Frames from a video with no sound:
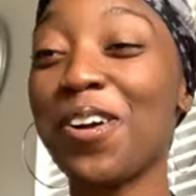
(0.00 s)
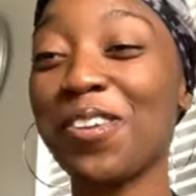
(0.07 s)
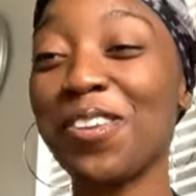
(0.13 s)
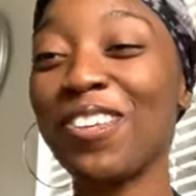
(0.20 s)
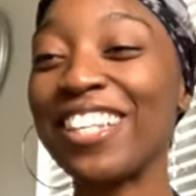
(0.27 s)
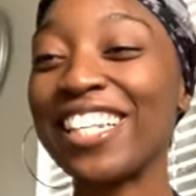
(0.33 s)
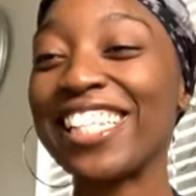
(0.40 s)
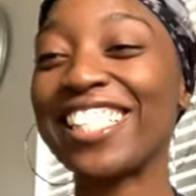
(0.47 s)

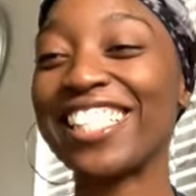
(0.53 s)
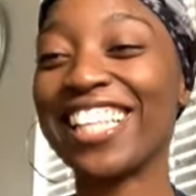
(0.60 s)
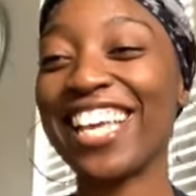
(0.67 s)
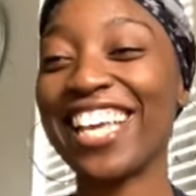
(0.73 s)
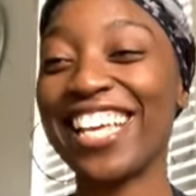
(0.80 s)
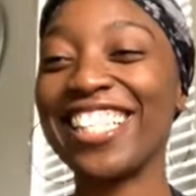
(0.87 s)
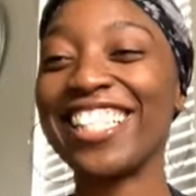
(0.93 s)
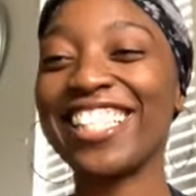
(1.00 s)
you just
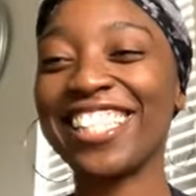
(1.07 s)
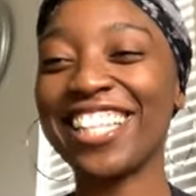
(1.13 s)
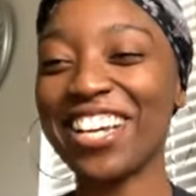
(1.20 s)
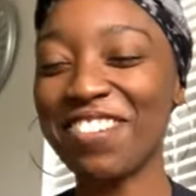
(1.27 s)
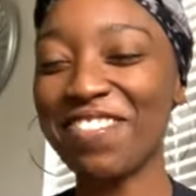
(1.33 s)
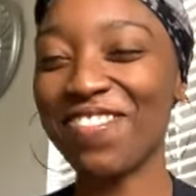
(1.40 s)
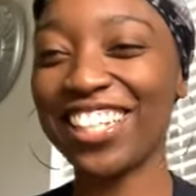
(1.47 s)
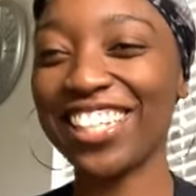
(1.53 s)
said
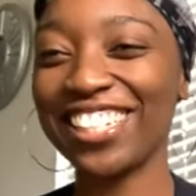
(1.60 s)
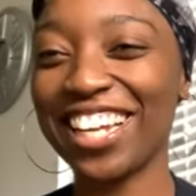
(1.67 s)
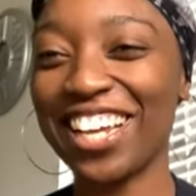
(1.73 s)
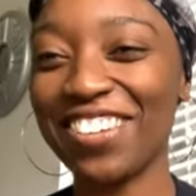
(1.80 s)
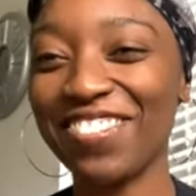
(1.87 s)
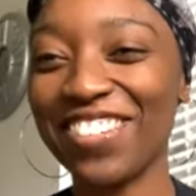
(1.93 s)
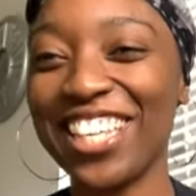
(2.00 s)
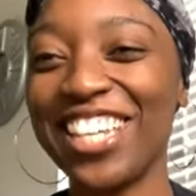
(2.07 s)
so much,
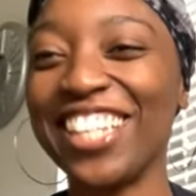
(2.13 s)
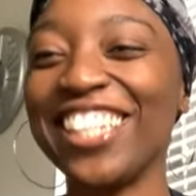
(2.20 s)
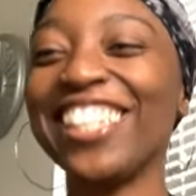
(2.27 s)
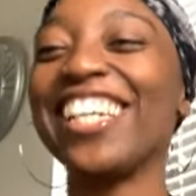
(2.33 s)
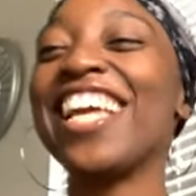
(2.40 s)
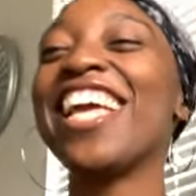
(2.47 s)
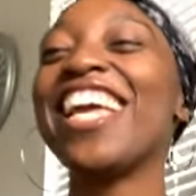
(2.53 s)
Amy. So